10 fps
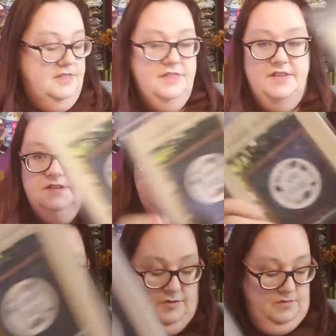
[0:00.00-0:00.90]
This
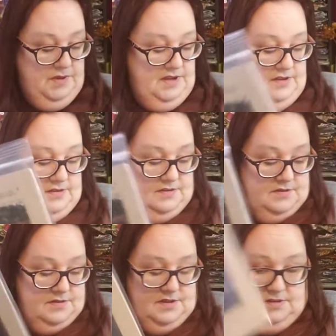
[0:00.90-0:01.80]
pattern
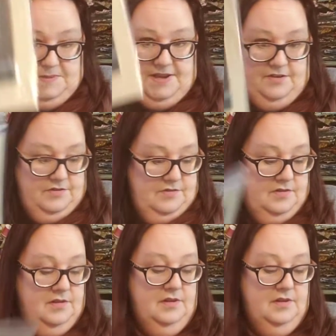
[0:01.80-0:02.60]
piece, this pattern